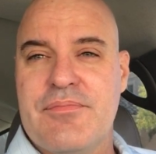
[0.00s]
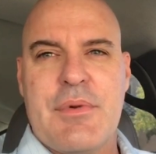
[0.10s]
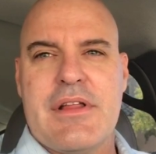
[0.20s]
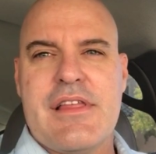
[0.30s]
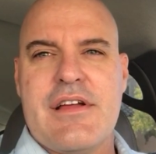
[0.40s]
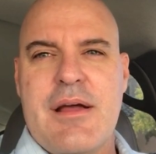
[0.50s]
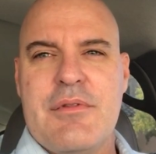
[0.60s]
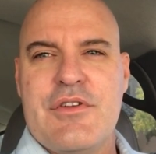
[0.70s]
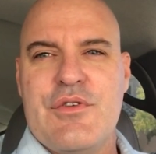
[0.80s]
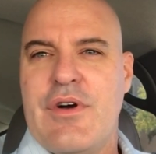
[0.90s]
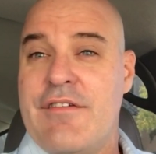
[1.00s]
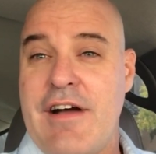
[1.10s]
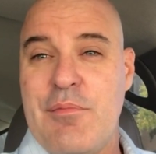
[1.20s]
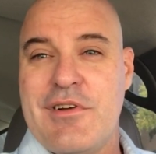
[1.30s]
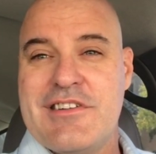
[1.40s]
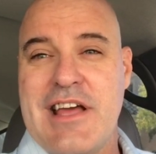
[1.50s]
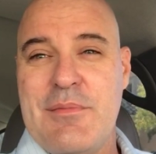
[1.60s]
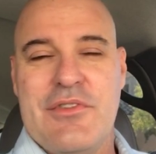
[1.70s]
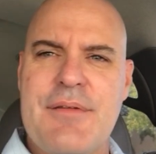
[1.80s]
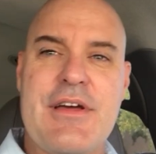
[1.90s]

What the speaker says: Apparently they're able to do 5-player tables.